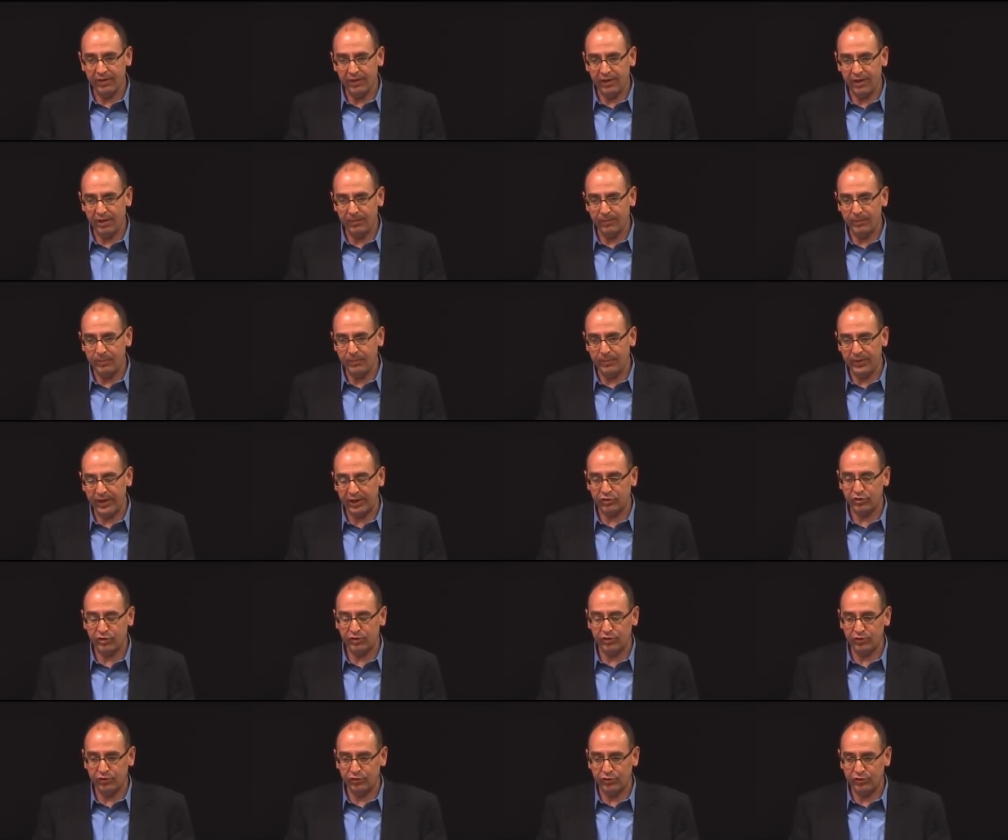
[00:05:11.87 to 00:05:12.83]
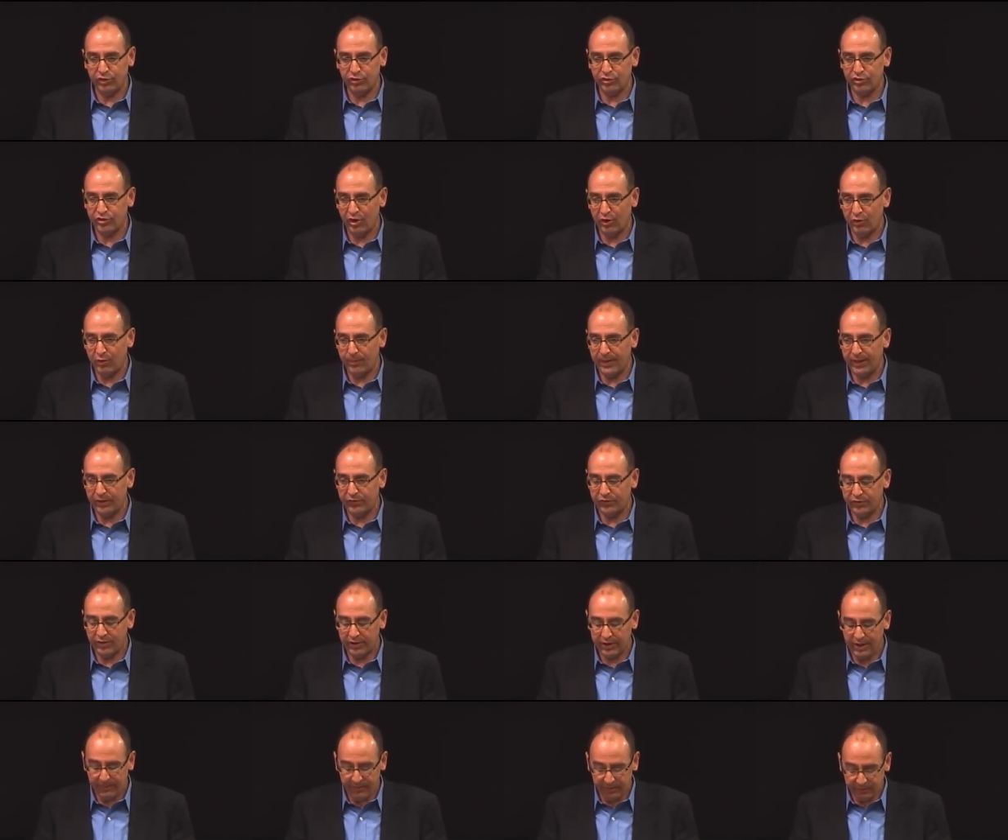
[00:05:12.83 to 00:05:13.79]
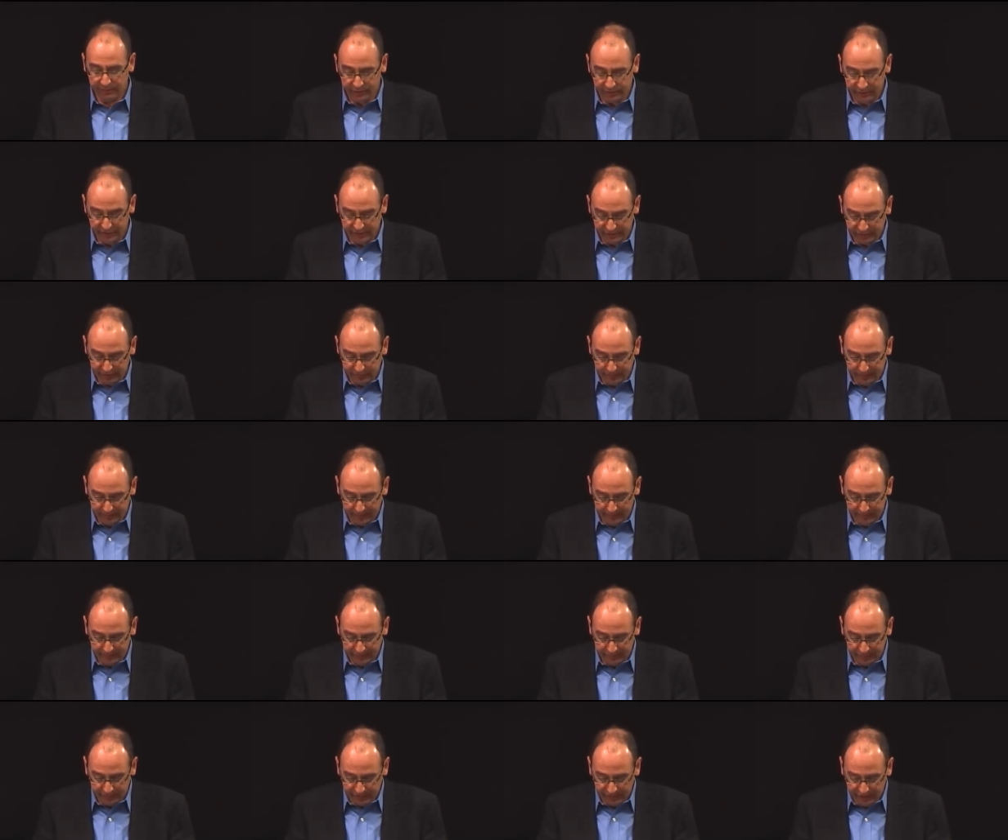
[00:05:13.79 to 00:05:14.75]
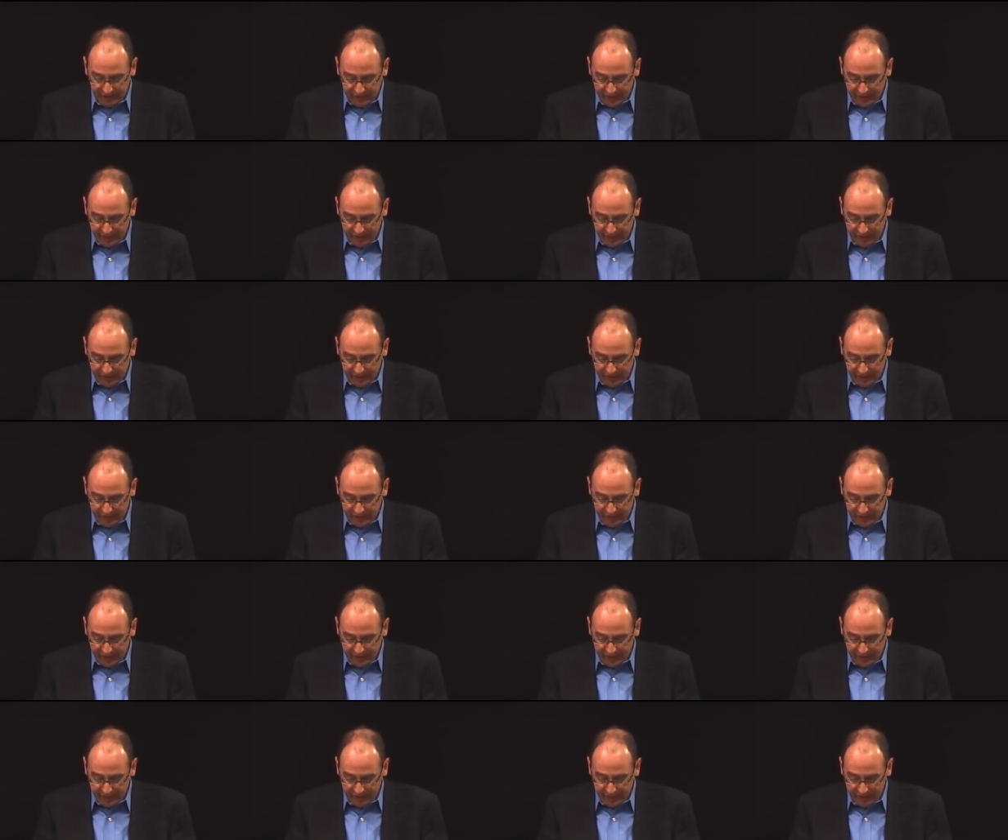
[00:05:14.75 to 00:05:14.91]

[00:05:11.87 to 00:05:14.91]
uh, pictures to show about a couple of recent experiments.